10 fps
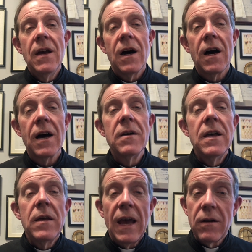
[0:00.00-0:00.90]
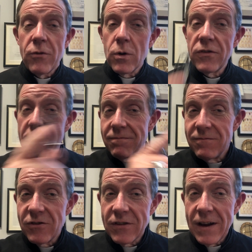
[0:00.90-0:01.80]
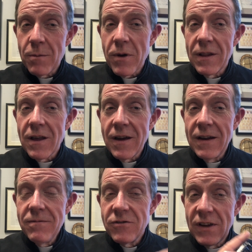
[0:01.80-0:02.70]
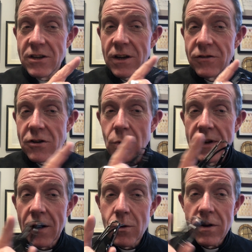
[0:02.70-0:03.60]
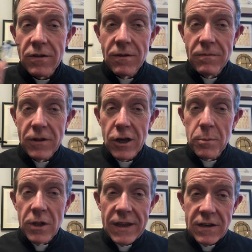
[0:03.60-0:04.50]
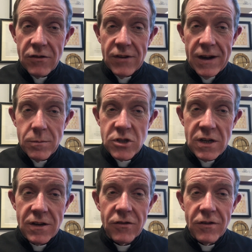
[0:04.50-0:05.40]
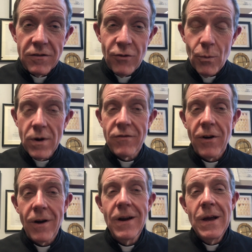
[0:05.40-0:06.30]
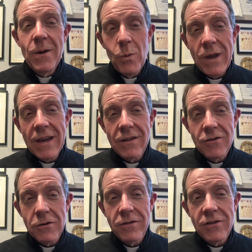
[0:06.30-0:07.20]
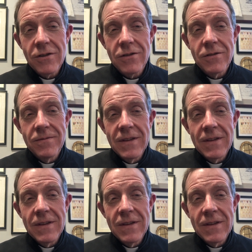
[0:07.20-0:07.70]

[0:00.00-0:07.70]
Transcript: And of course, sign up online, stjohnsdetroit.org, clickable link to sign up Genius for one of our weekend services.